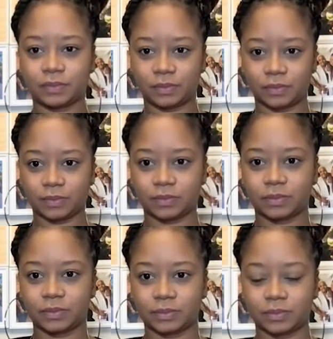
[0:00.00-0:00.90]

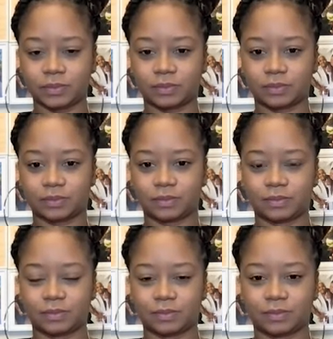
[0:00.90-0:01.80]

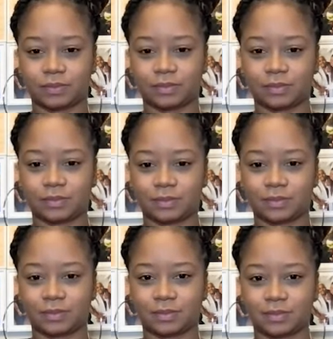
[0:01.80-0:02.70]

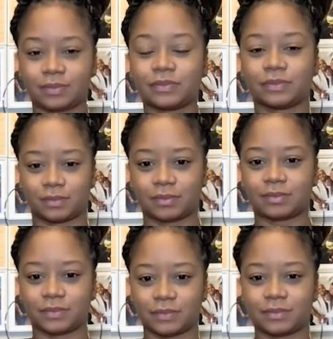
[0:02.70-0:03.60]

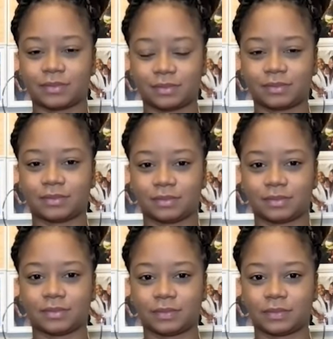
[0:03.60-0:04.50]

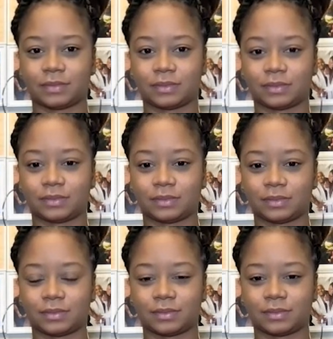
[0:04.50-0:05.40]

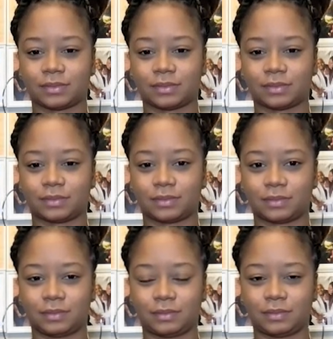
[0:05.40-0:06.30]

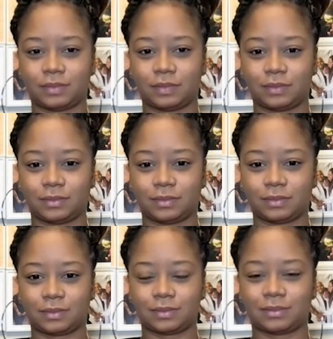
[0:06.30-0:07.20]

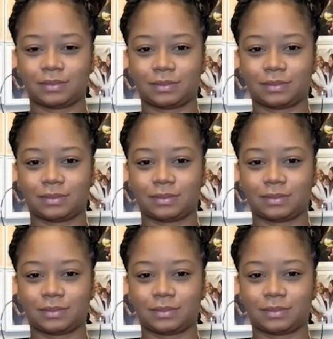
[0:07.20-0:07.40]
The person shown says nothing.